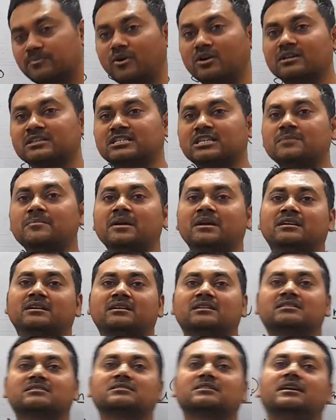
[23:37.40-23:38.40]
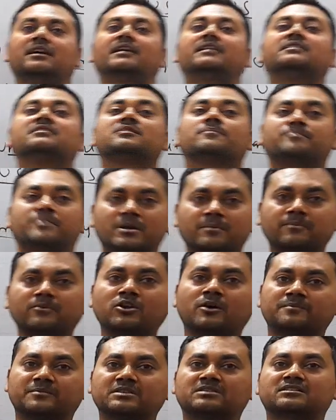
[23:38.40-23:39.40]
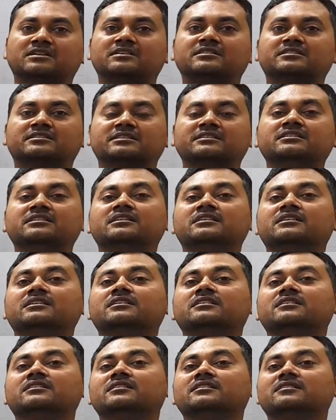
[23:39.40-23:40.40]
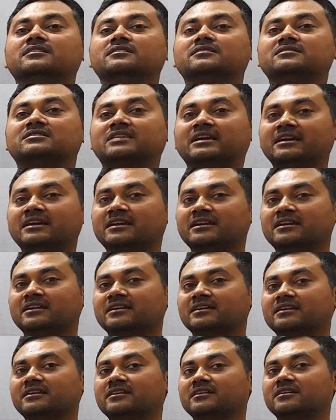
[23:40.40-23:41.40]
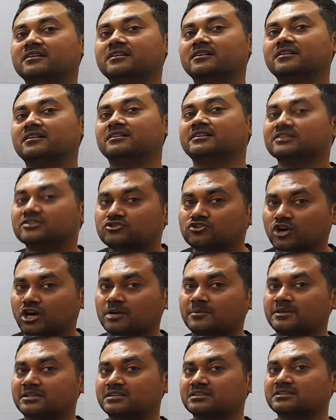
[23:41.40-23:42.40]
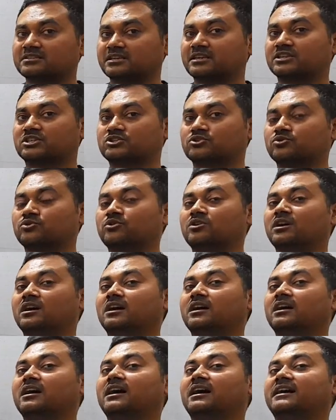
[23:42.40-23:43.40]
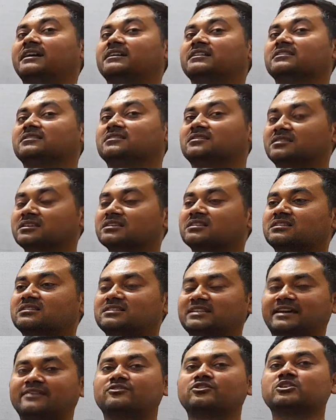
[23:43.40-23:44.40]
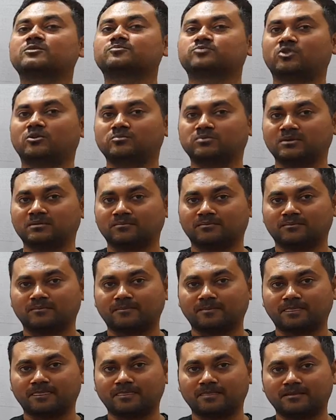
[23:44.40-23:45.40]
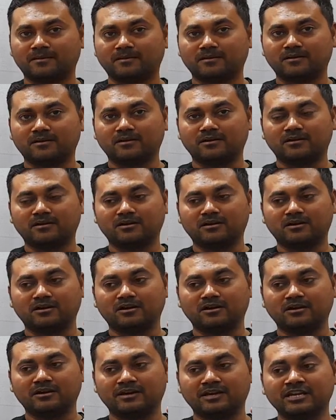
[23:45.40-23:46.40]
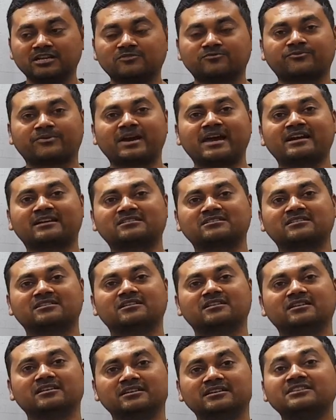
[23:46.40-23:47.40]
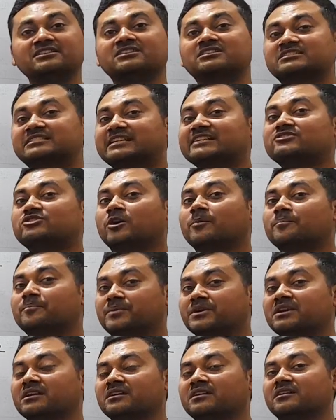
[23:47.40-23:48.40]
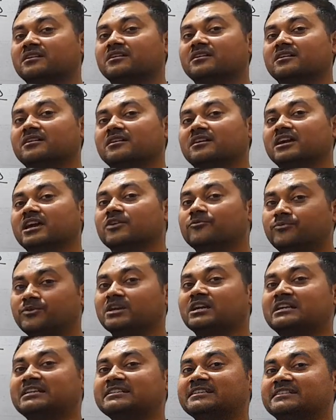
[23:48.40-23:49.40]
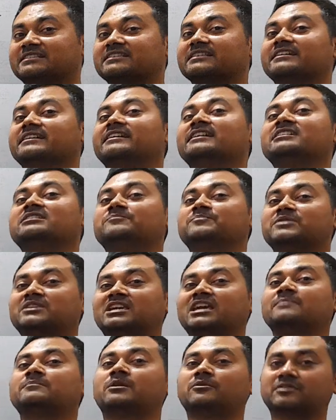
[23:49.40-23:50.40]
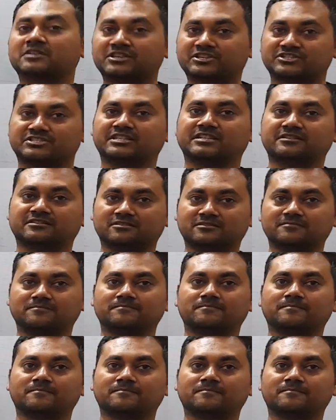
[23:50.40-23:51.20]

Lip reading: policymakers and the people of this country, they resolved this issue, and this language problem, in fact, instead of being a weakness, it became our strength.